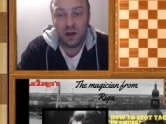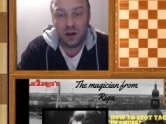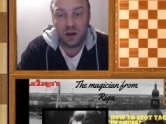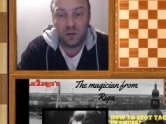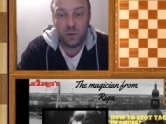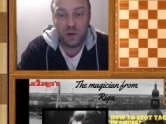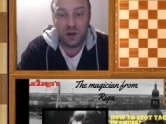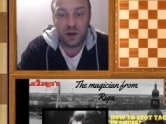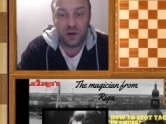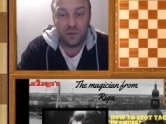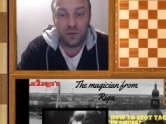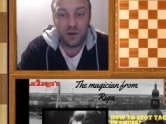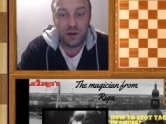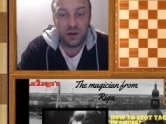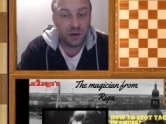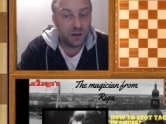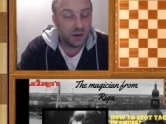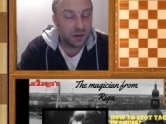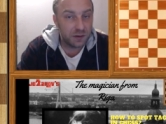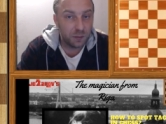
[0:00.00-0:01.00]
uh, we have
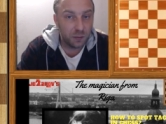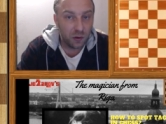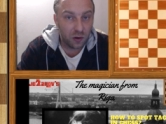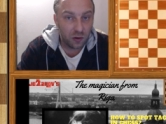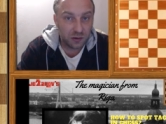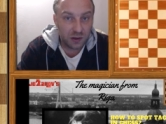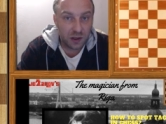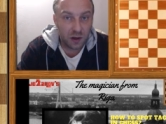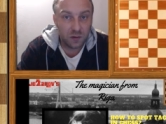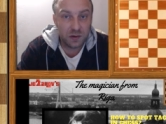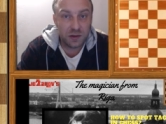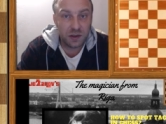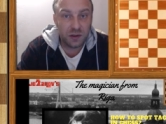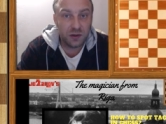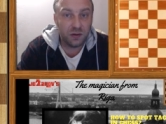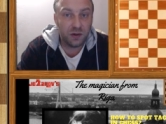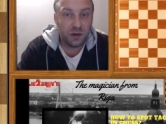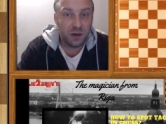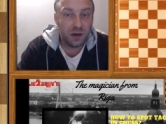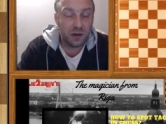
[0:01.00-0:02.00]
here this blocked out
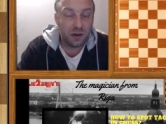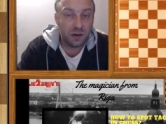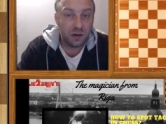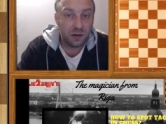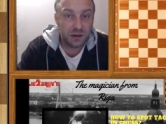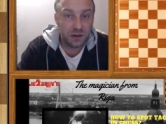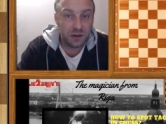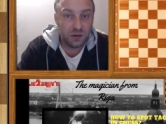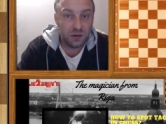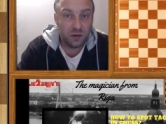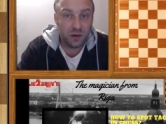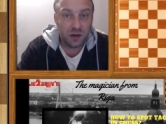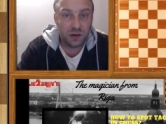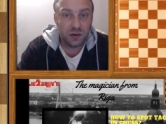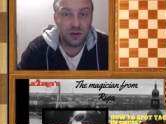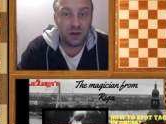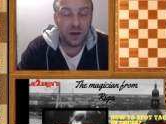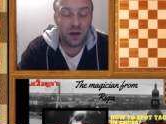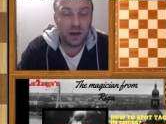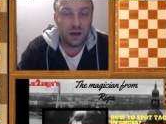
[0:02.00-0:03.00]
situa
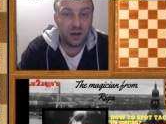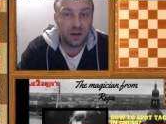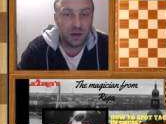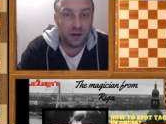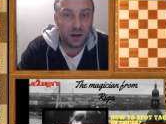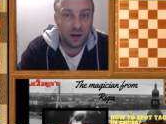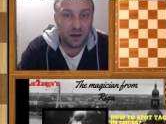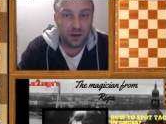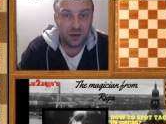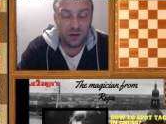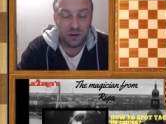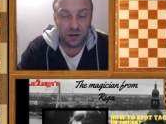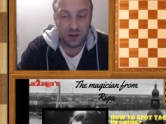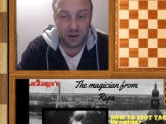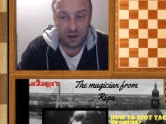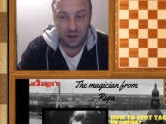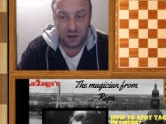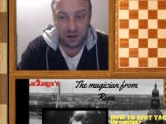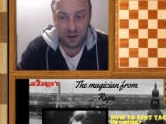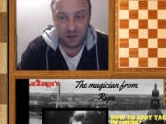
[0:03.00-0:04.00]
situation and endangered
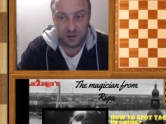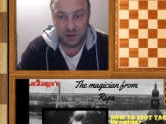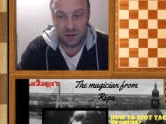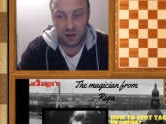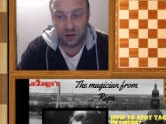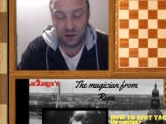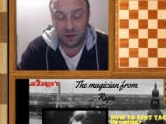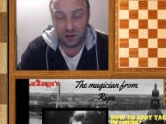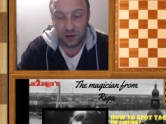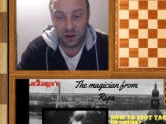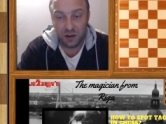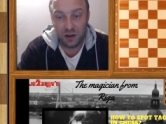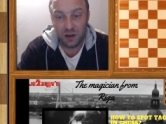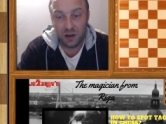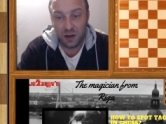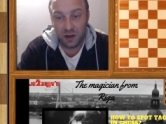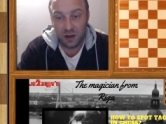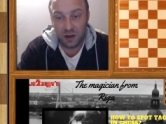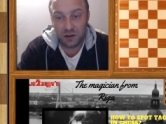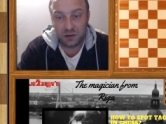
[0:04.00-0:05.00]
king in the center
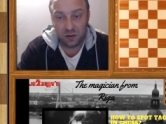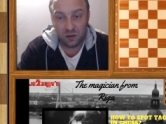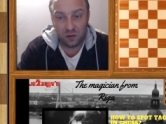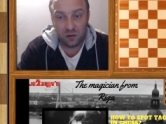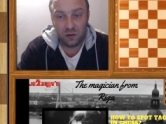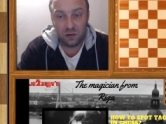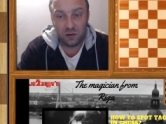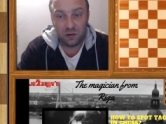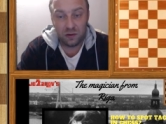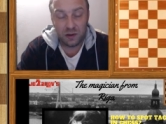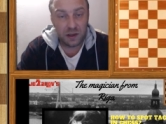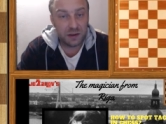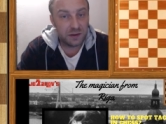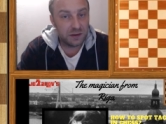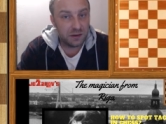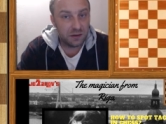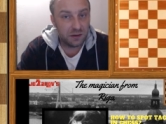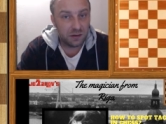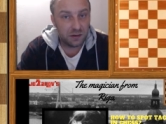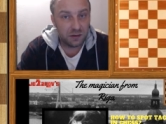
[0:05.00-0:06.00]
so
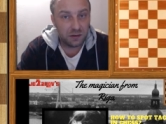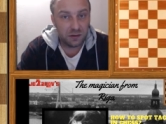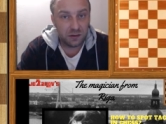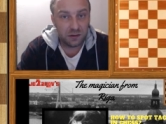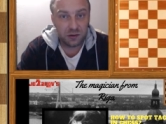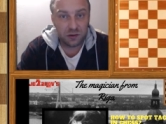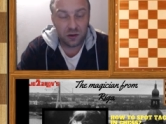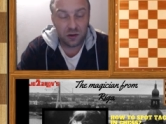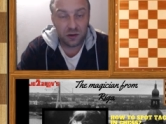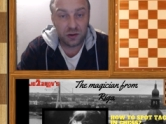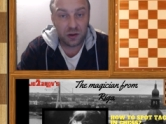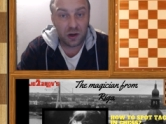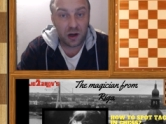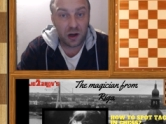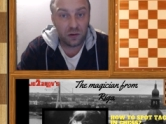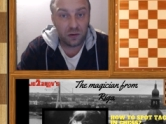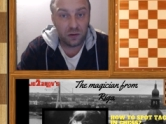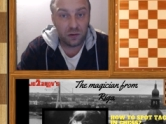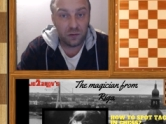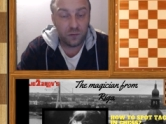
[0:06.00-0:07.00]
let's uh, search
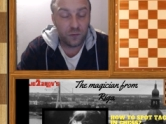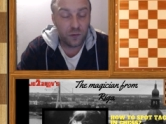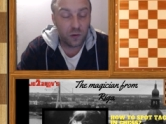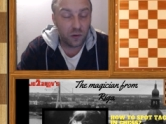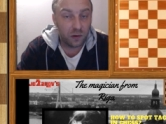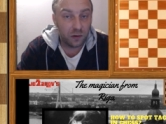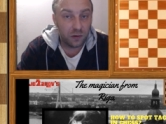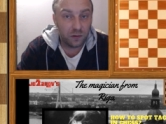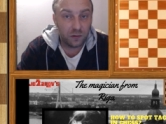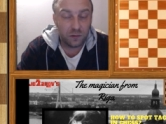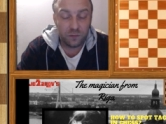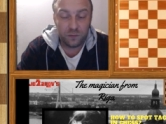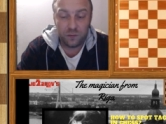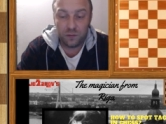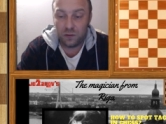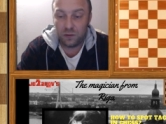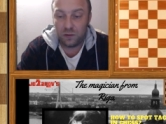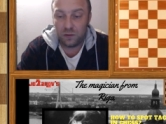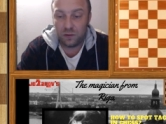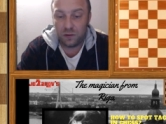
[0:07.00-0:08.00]
our for
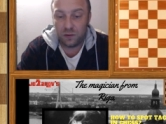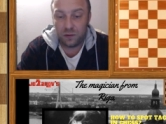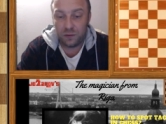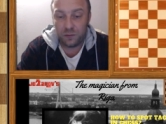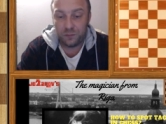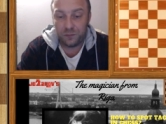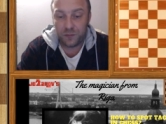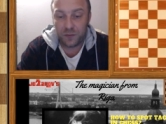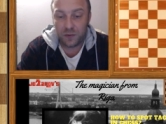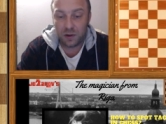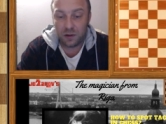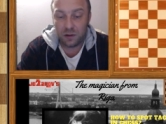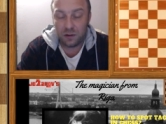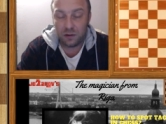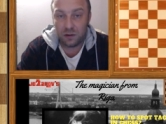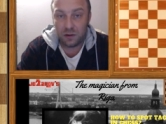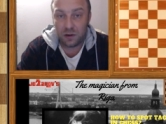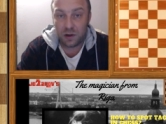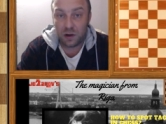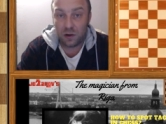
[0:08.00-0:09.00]
for
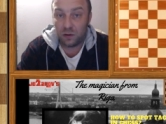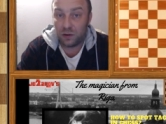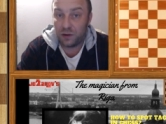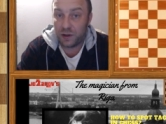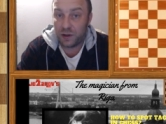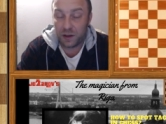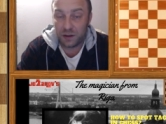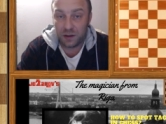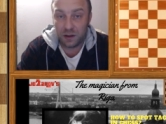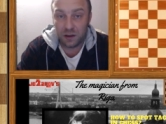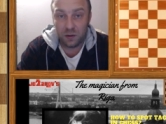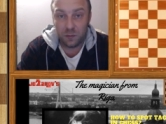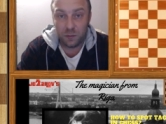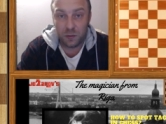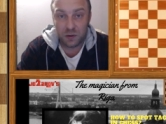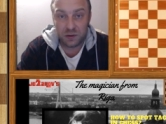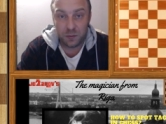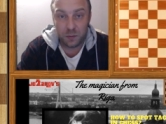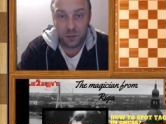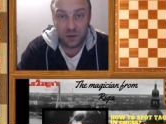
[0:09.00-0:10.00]
uh, our tactical
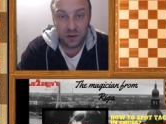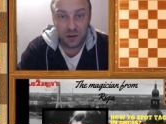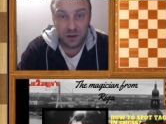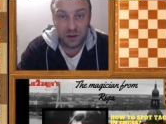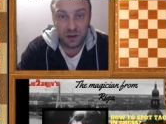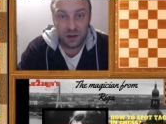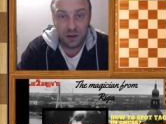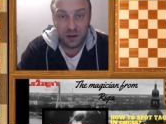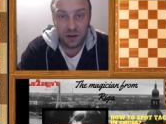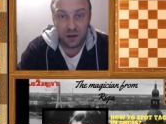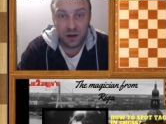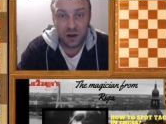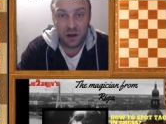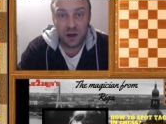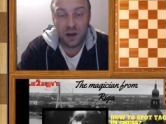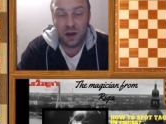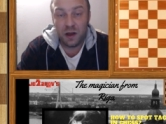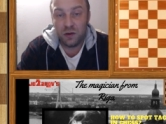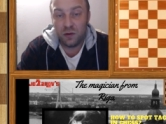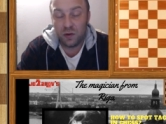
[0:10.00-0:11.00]
possibility here
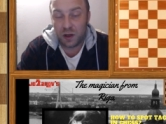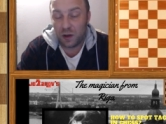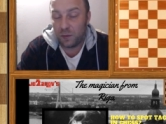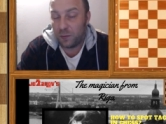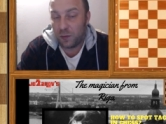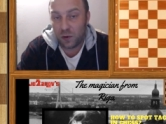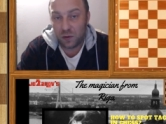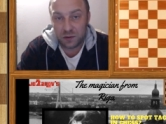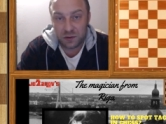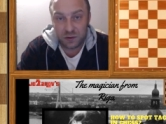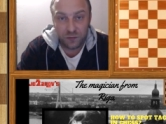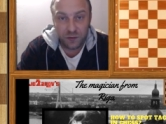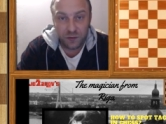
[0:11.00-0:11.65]
you can pause the